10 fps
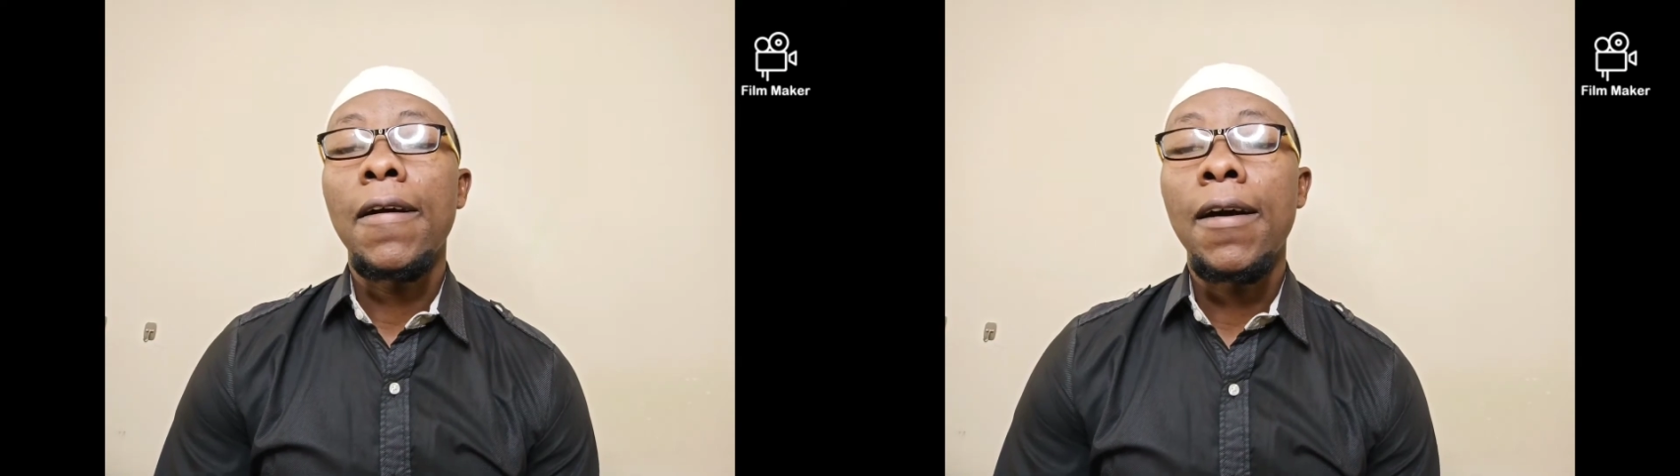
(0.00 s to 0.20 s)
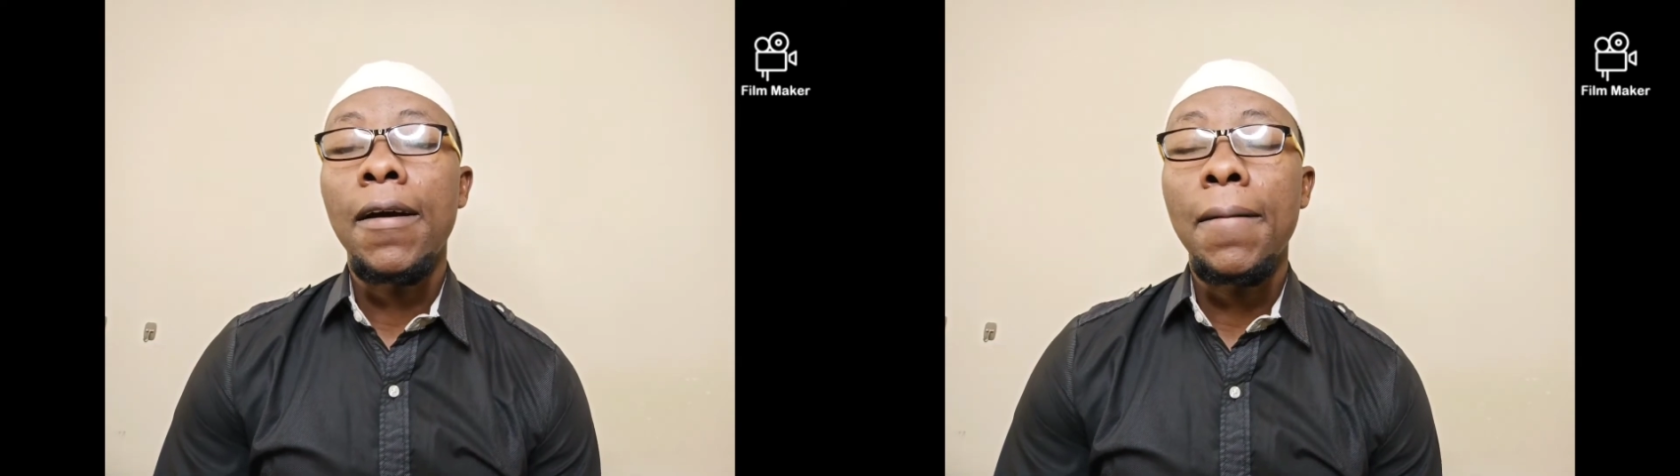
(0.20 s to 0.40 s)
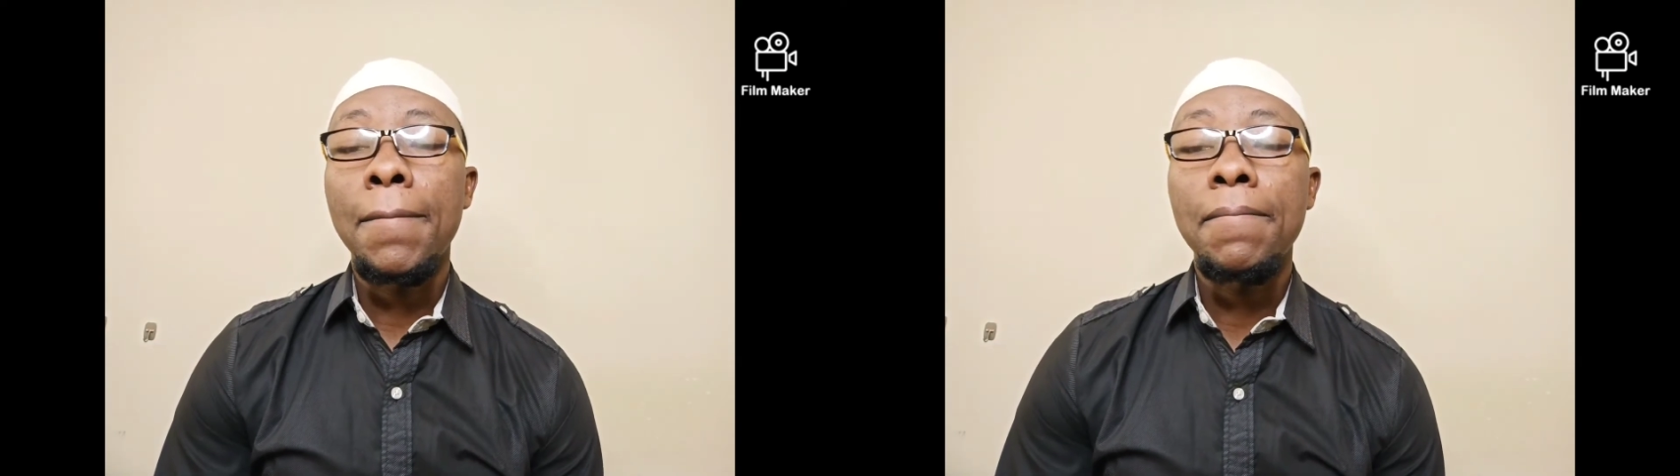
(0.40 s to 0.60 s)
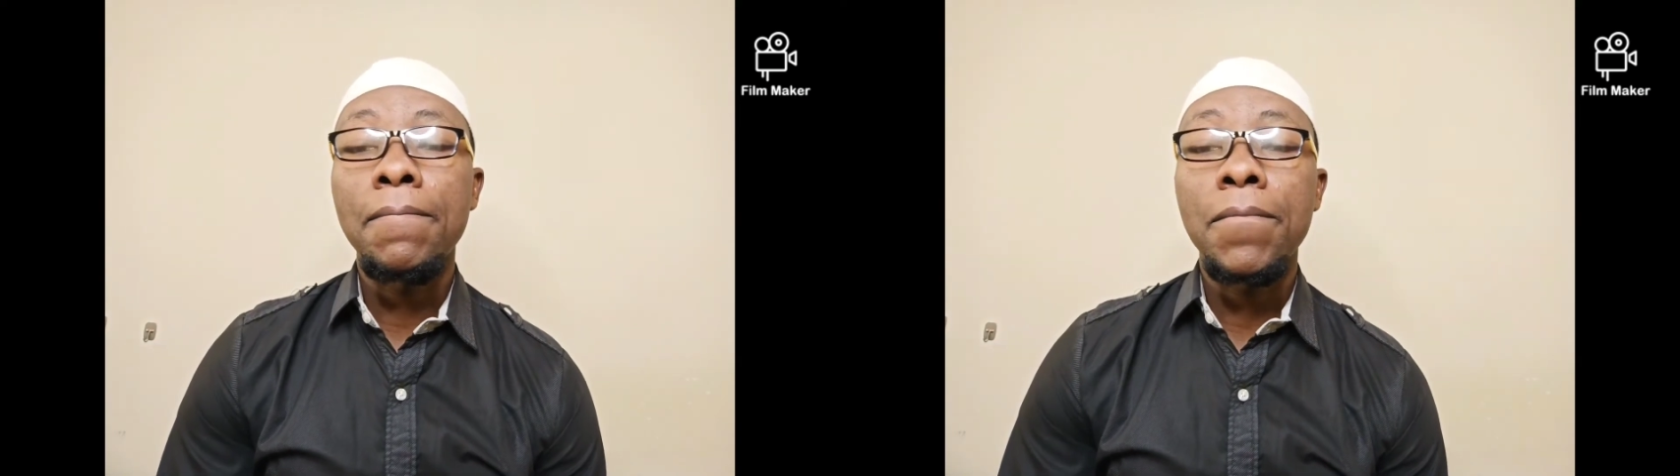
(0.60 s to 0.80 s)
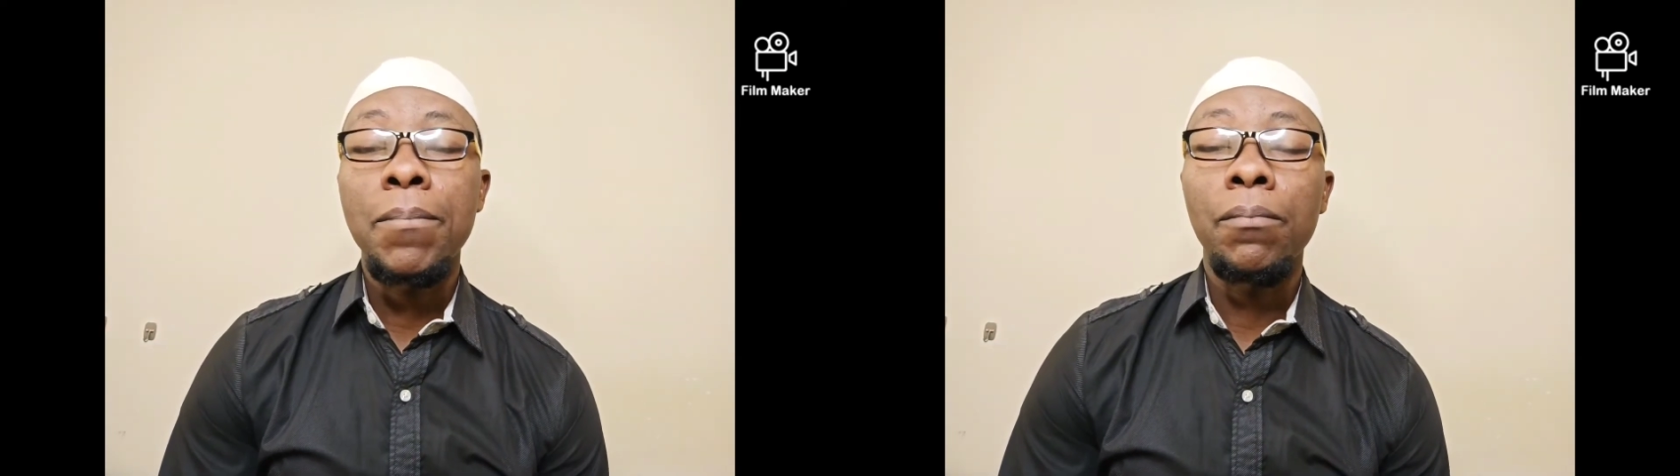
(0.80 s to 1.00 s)

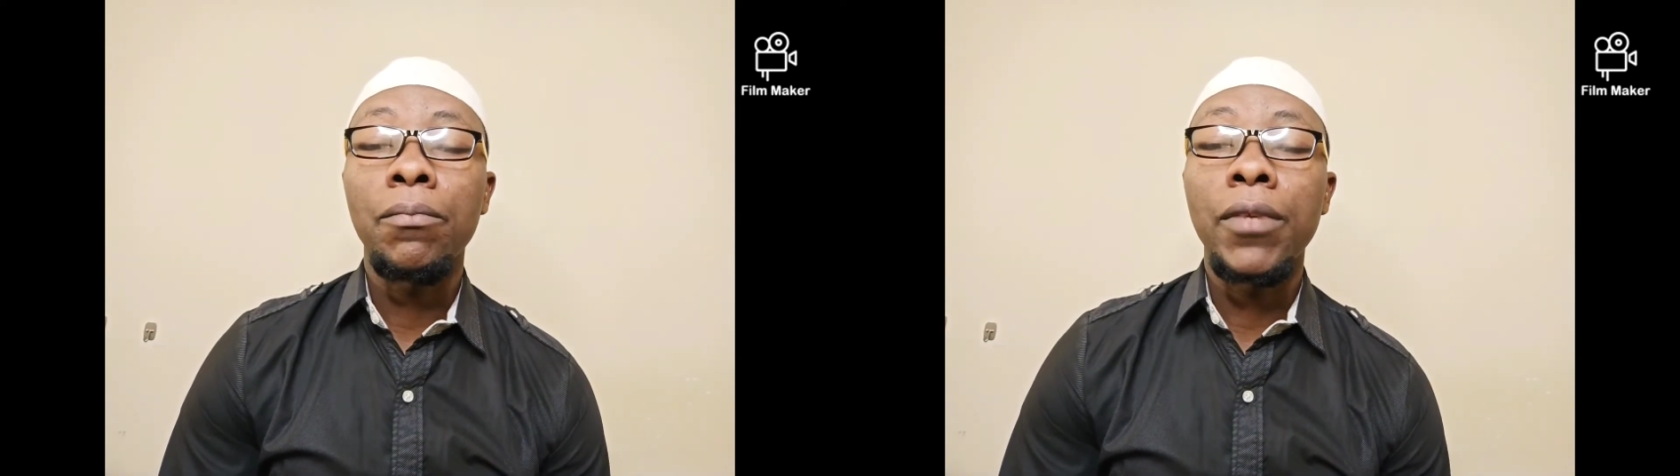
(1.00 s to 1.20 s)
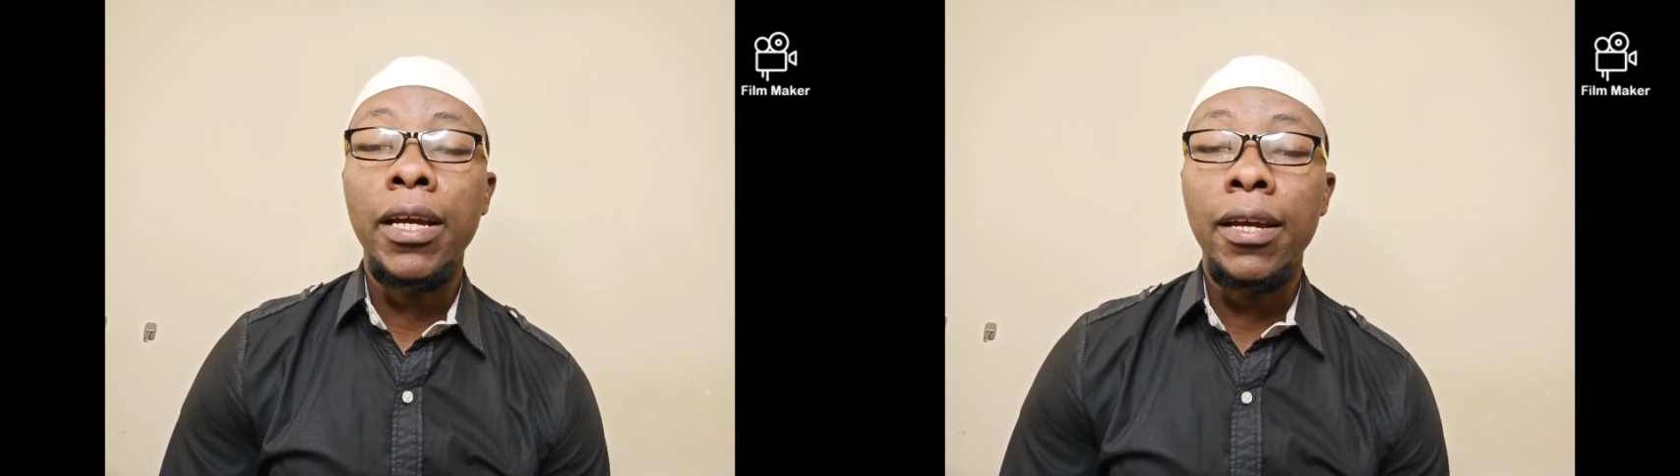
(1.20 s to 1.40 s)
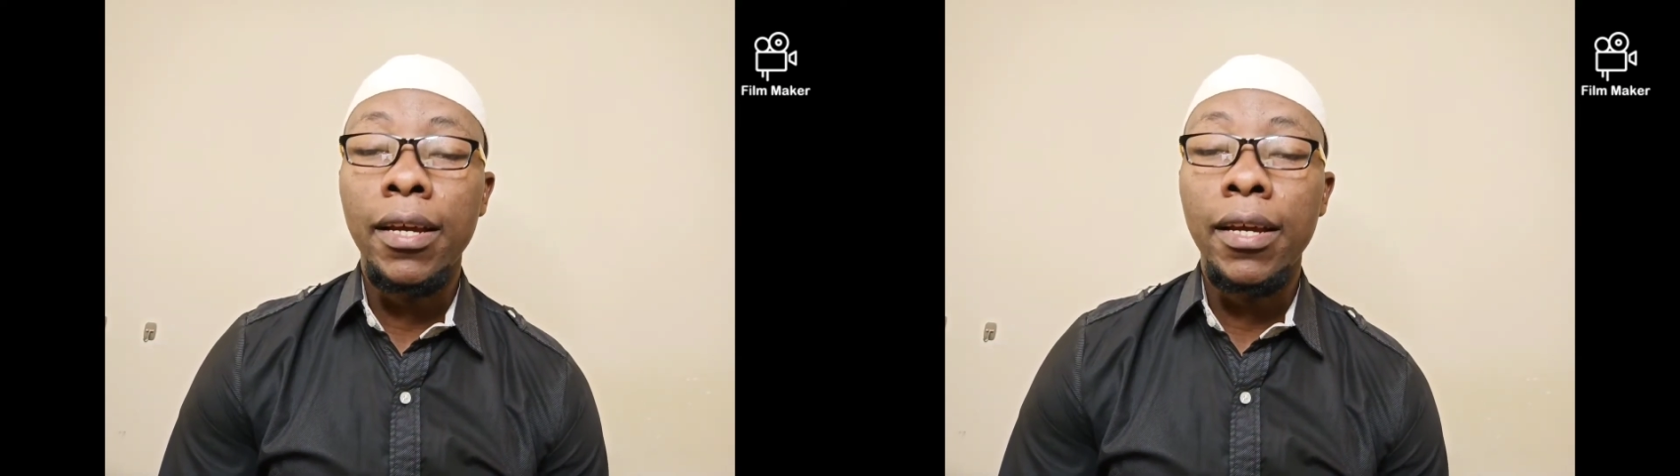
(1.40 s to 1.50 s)
in